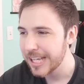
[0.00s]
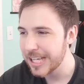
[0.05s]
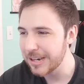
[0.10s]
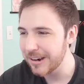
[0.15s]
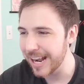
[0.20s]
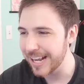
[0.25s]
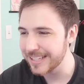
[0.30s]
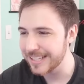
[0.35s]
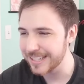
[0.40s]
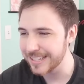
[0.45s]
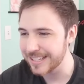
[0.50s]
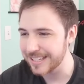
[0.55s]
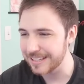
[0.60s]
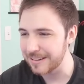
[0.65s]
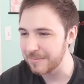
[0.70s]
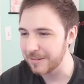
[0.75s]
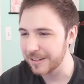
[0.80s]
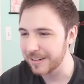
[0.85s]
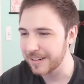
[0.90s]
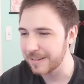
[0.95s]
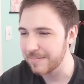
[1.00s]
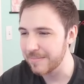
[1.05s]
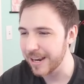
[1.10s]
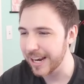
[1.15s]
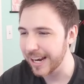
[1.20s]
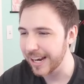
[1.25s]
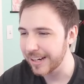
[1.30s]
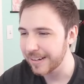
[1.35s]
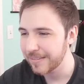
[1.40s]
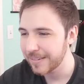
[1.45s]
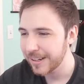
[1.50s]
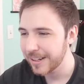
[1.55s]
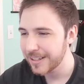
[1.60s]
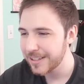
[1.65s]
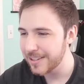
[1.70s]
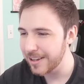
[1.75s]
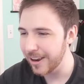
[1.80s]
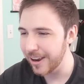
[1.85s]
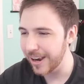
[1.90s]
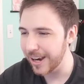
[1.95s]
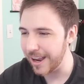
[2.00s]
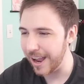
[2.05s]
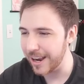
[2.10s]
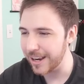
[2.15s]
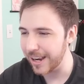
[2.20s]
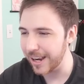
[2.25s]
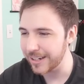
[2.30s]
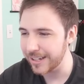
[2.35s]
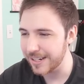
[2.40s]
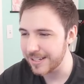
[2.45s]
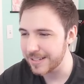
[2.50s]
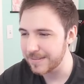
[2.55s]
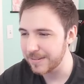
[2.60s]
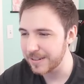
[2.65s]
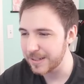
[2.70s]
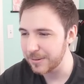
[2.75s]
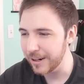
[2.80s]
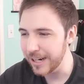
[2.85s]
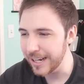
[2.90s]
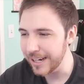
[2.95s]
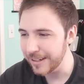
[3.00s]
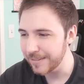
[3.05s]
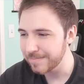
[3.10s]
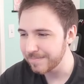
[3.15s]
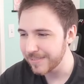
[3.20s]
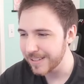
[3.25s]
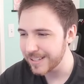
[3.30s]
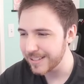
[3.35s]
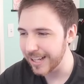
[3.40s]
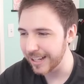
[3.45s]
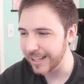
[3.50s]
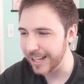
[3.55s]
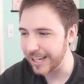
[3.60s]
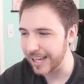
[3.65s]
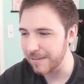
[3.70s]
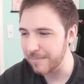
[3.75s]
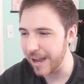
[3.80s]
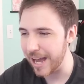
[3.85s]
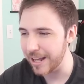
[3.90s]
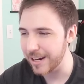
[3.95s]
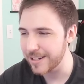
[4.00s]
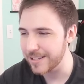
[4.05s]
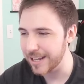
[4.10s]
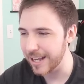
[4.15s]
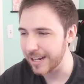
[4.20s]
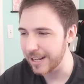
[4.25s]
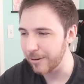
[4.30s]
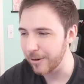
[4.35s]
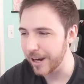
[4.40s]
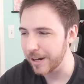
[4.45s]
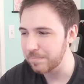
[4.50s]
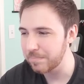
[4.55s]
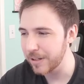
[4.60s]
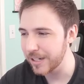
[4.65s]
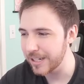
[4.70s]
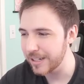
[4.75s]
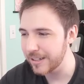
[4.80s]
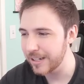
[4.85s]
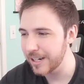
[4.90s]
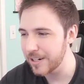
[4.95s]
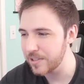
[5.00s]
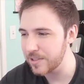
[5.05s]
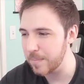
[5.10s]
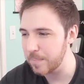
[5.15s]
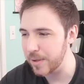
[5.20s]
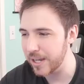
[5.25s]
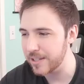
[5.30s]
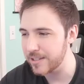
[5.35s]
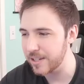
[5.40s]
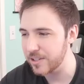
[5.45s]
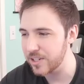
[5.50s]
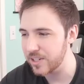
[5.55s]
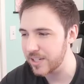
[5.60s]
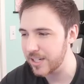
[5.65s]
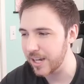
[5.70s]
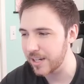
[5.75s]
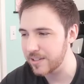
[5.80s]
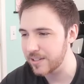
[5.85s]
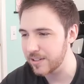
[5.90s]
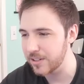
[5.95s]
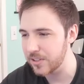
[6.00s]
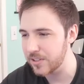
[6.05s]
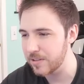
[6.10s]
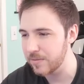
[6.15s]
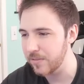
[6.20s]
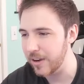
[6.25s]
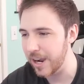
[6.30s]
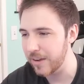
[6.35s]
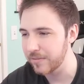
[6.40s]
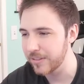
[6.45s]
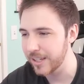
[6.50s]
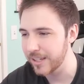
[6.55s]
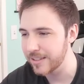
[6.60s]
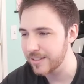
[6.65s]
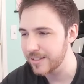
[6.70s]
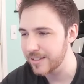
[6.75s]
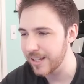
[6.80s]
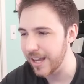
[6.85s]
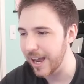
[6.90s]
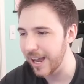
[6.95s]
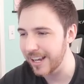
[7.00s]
You answered similar to me. So I guess we're twitting. It's not like it matters anyway. But here's the pizza just because you survived this.